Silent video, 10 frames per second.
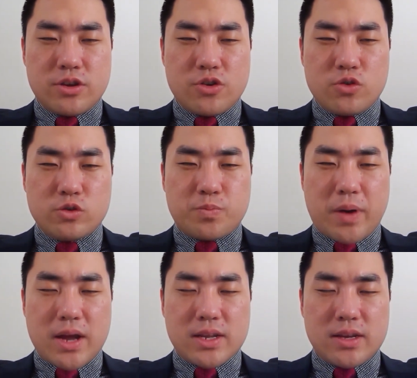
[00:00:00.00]
whose
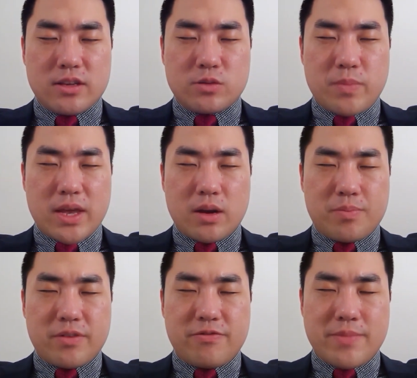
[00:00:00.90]
body is made up
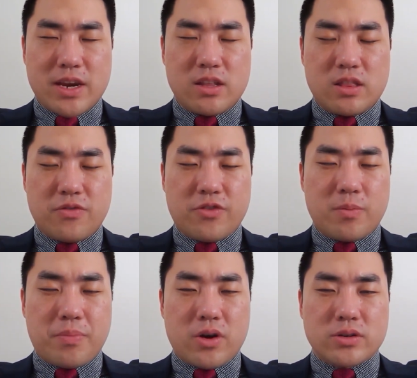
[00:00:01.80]
of many
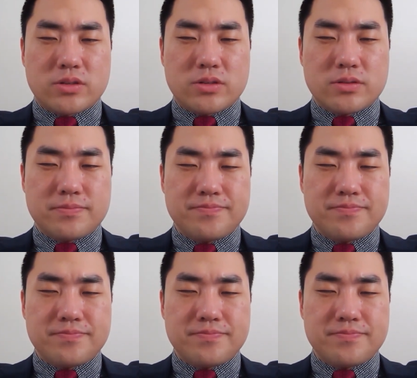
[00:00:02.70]
different parts,